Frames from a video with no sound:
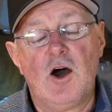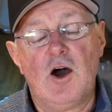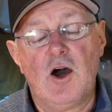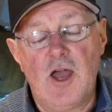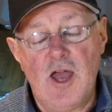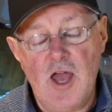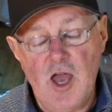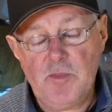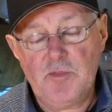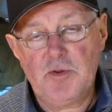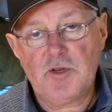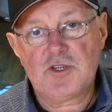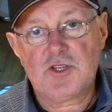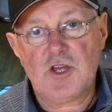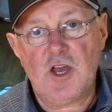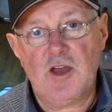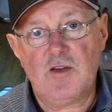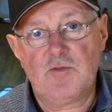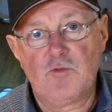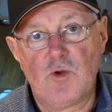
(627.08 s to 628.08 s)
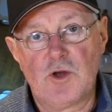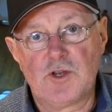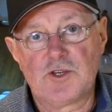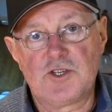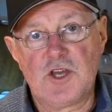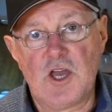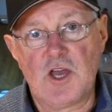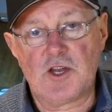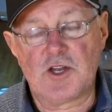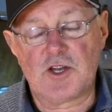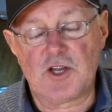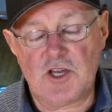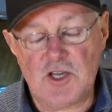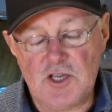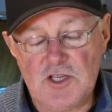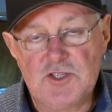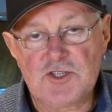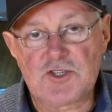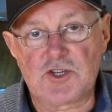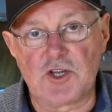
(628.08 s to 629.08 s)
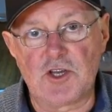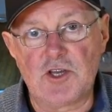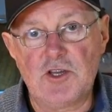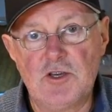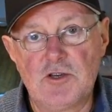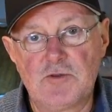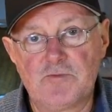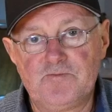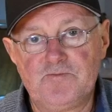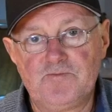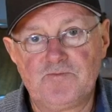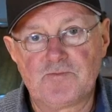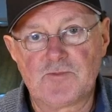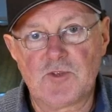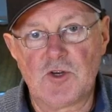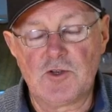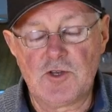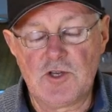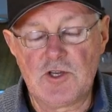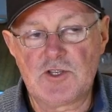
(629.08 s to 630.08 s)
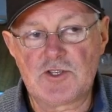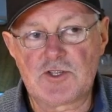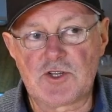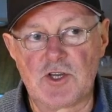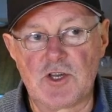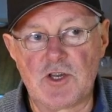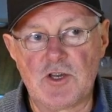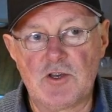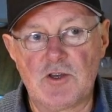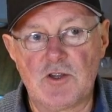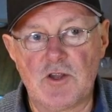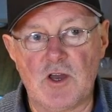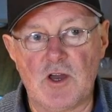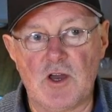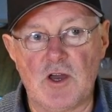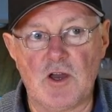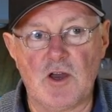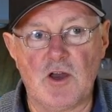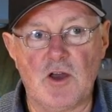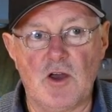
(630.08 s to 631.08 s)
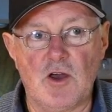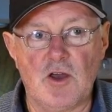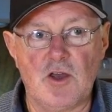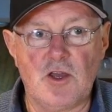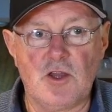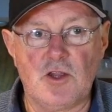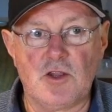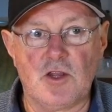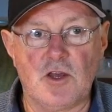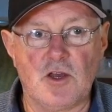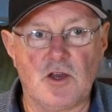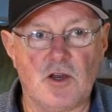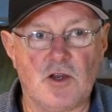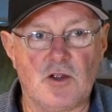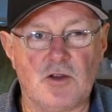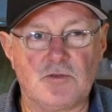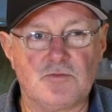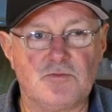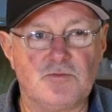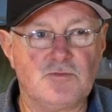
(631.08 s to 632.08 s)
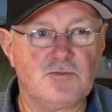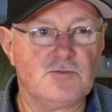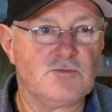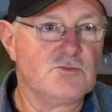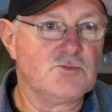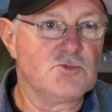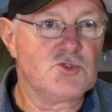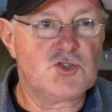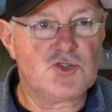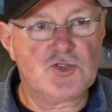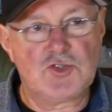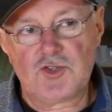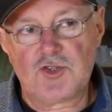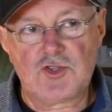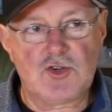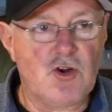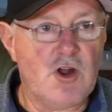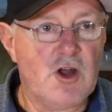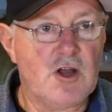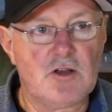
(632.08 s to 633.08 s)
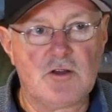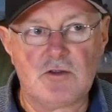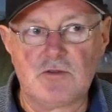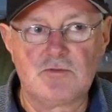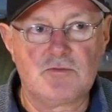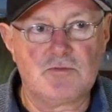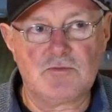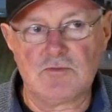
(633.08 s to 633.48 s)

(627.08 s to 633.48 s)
I happen to have one down at Eastlink, in the truck